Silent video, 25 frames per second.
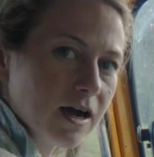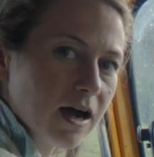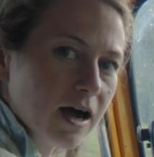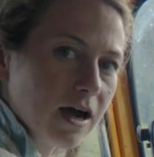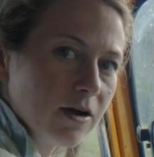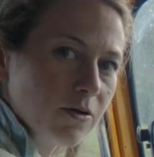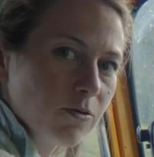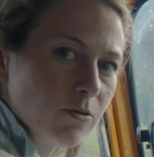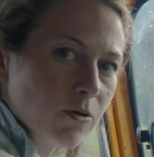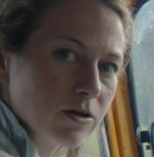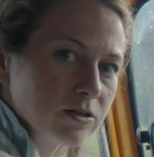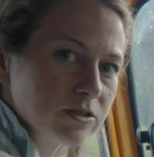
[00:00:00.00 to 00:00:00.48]

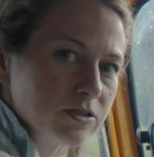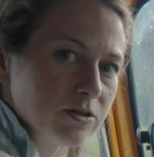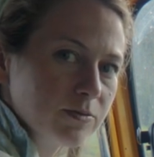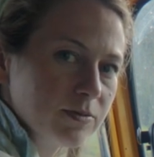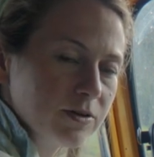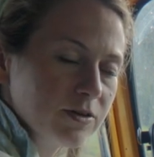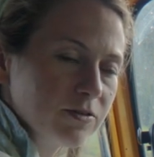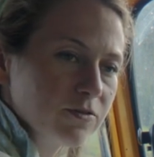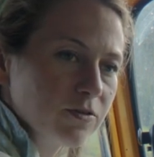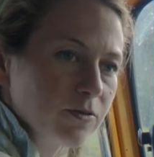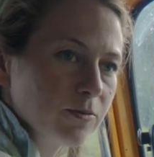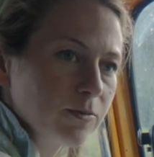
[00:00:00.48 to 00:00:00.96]
I want to
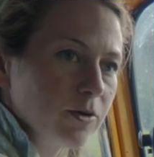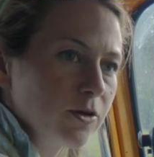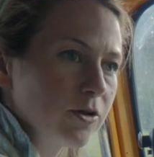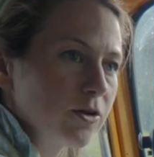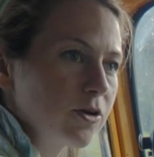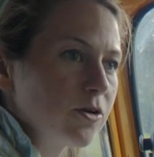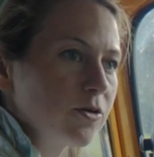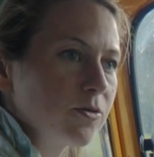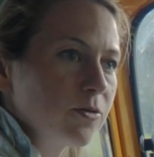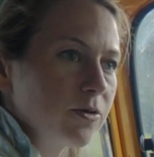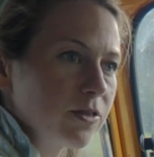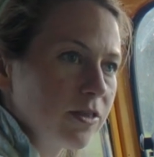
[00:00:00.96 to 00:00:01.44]
be
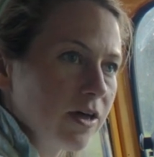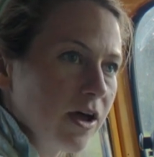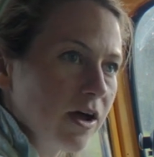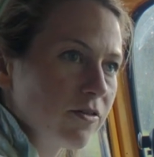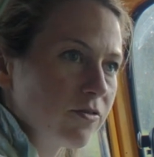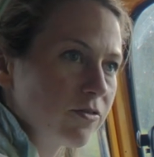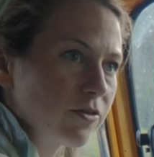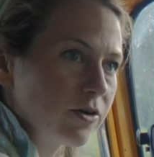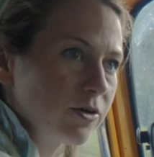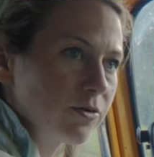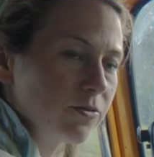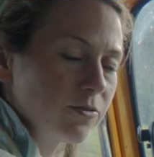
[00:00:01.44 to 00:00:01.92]
familiar with
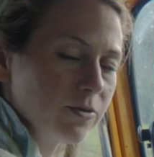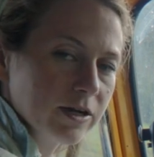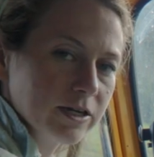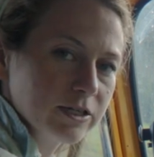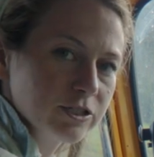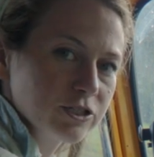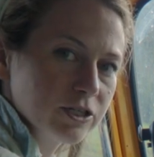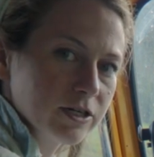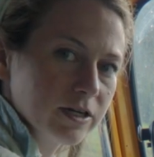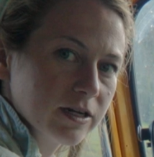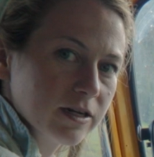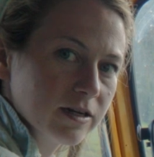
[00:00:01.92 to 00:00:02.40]
every
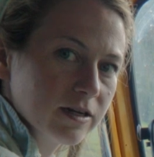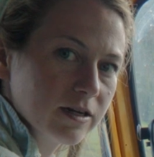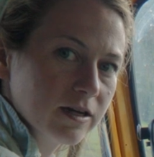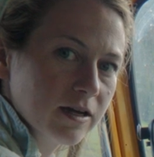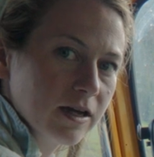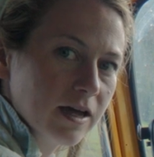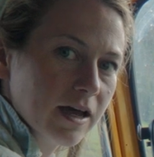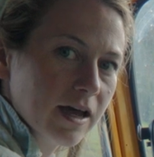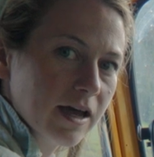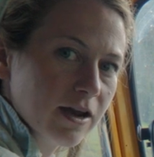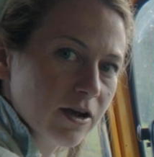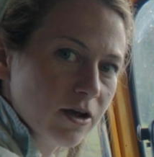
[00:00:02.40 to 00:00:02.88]
region
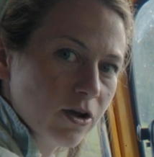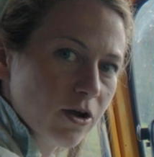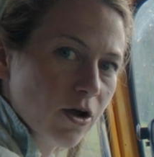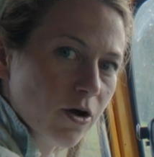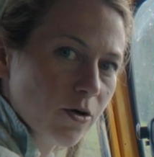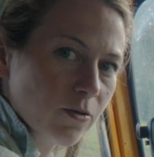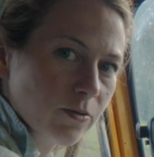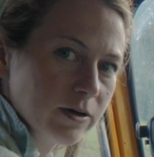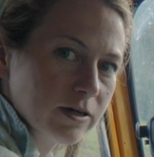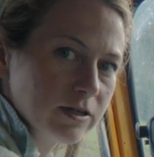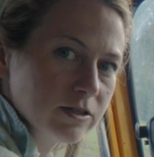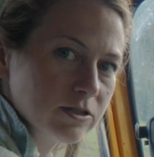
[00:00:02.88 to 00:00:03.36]
and
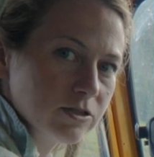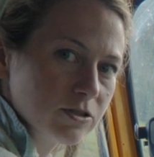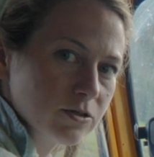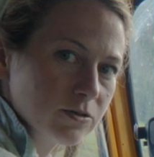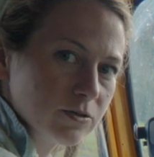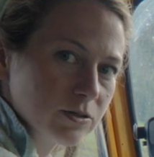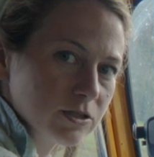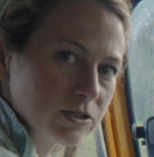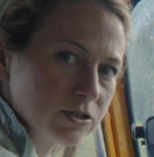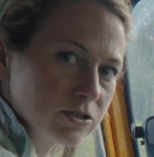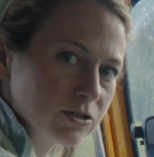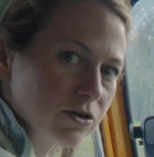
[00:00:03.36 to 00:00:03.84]
know it
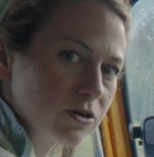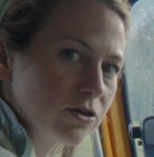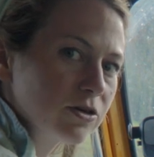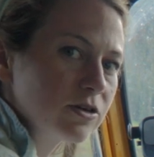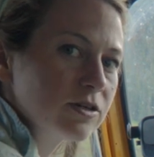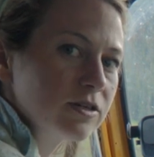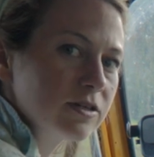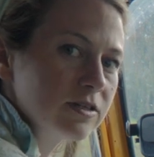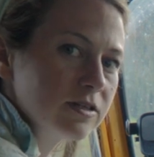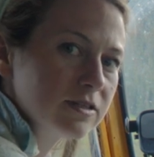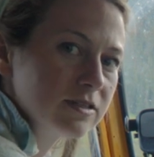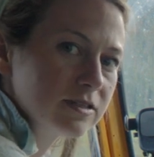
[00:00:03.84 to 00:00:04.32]
to a
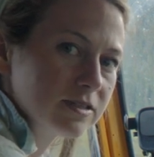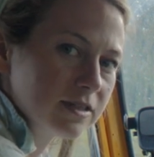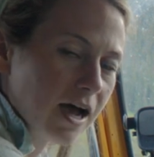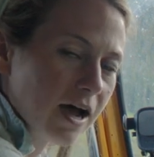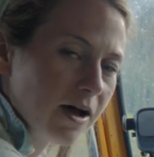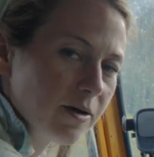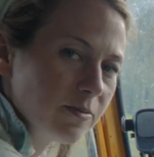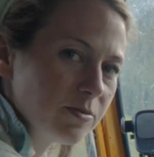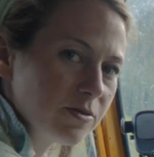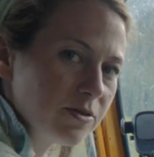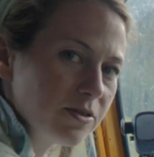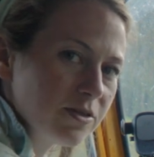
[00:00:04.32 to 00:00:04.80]
certain
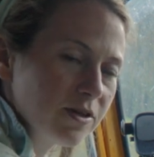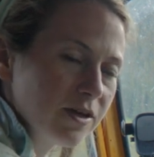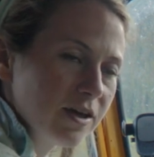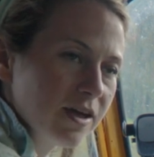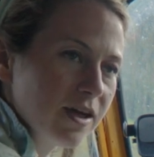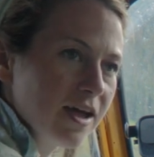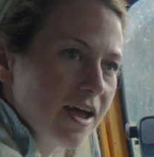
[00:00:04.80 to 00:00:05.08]
depth,